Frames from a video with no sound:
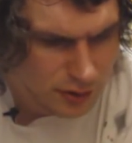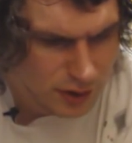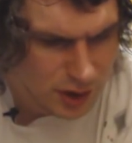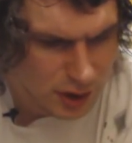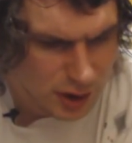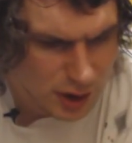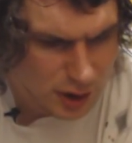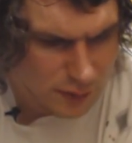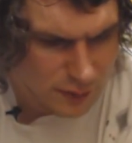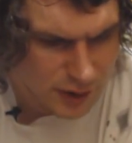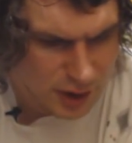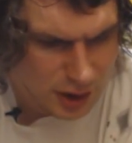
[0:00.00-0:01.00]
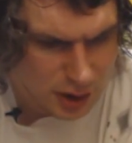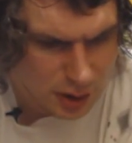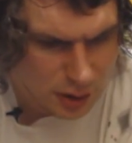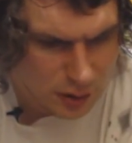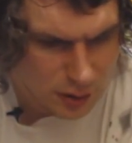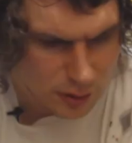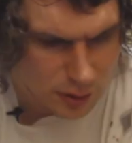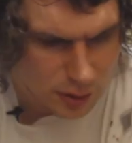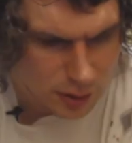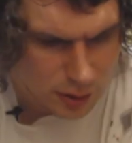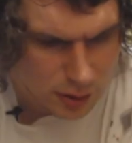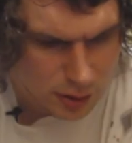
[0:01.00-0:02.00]
does it have any
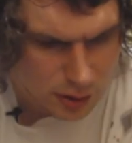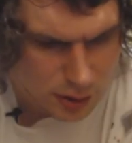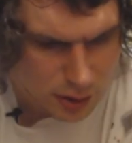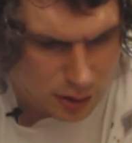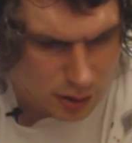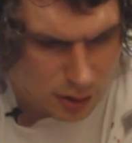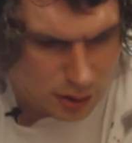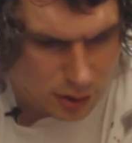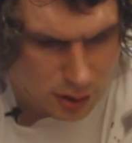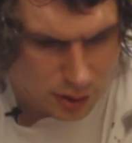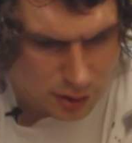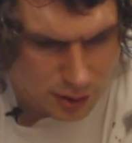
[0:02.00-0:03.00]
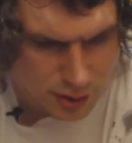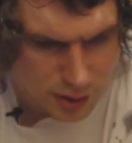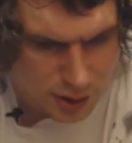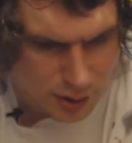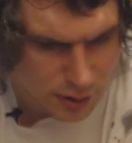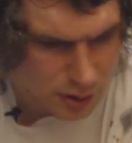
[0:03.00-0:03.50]
on I